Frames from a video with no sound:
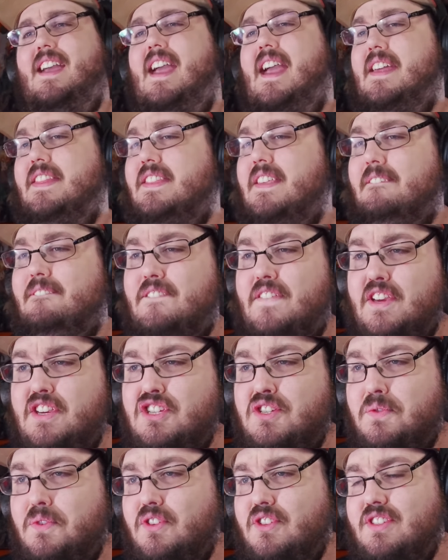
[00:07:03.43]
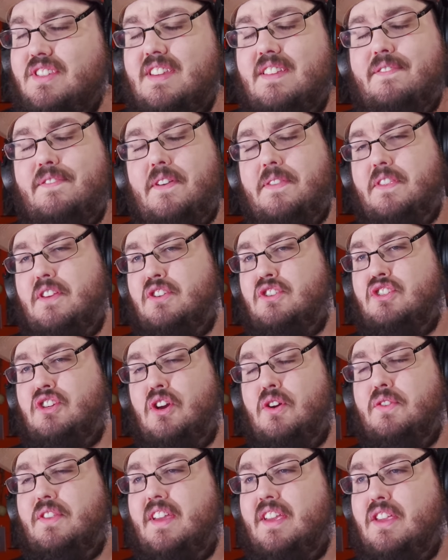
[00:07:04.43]
And the visuals from the
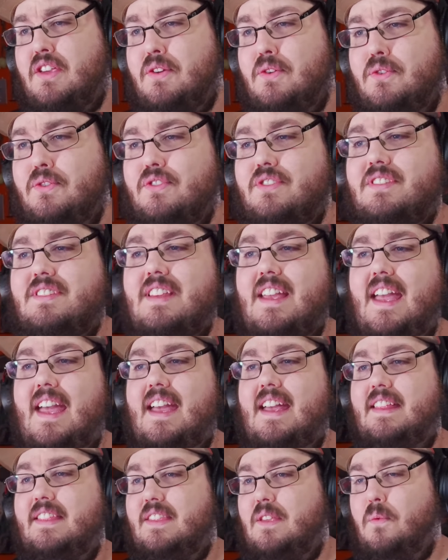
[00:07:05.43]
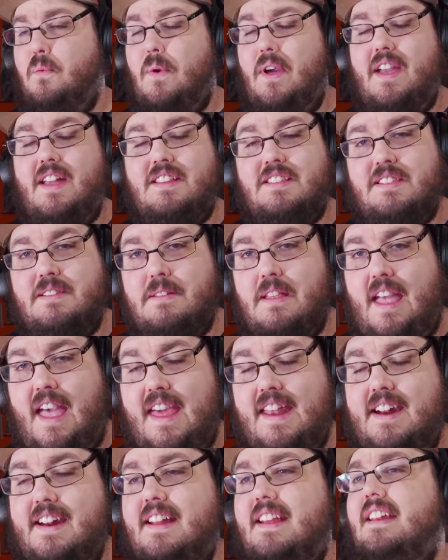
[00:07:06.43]
show they used and the way it's
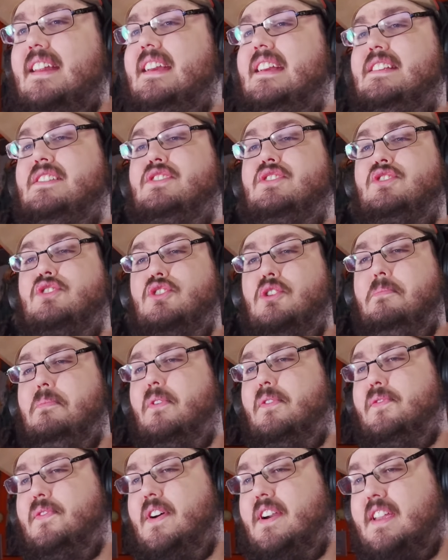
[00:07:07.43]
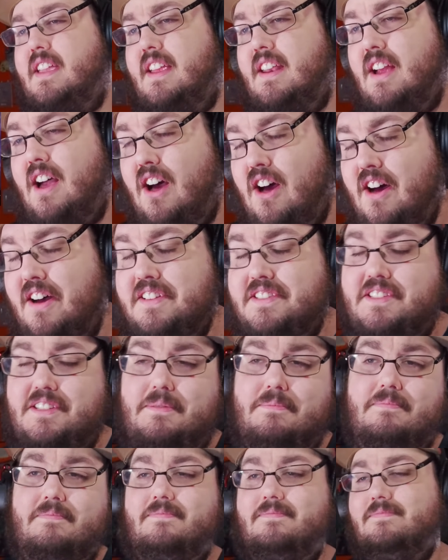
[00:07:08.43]
edited is super fucking
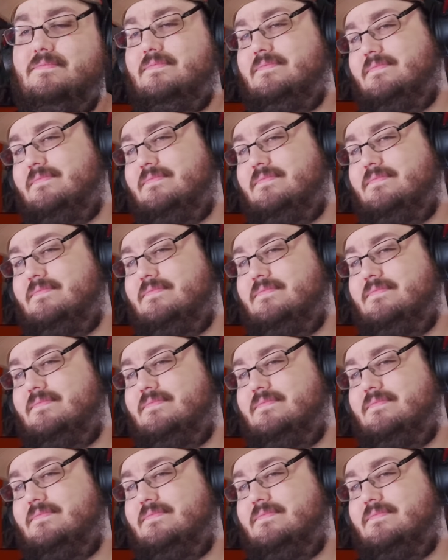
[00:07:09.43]
awesome. Oh,